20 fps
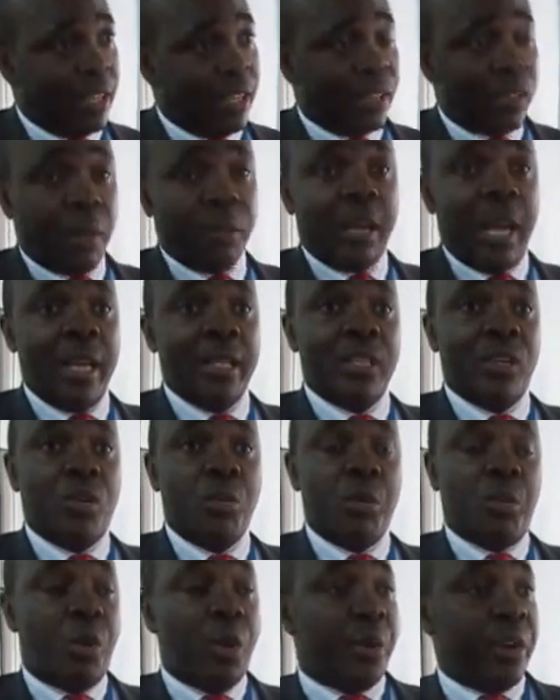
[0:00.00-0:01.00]
Sometimes it
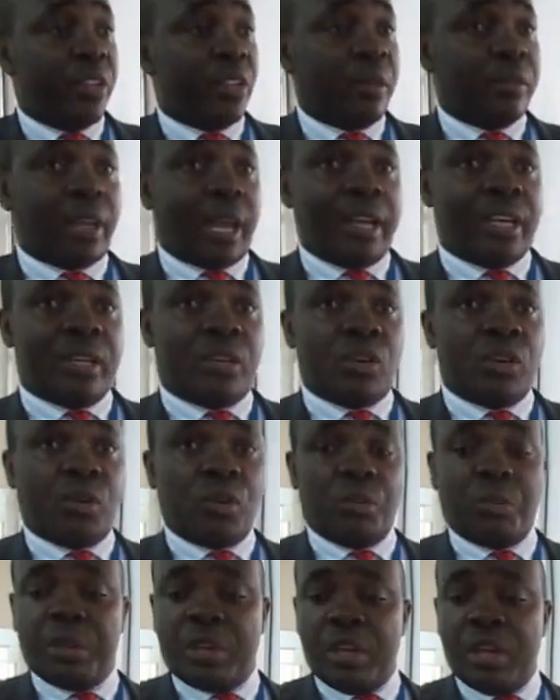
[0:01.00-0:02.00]
could be query, sometimes it
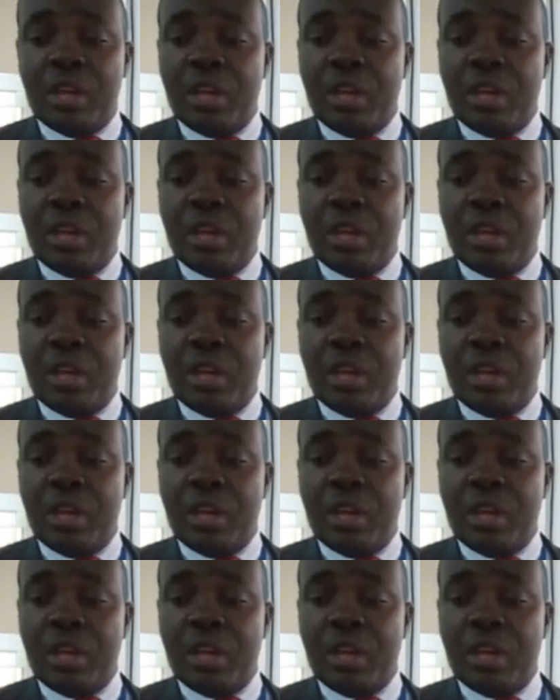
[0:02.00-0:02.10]
could be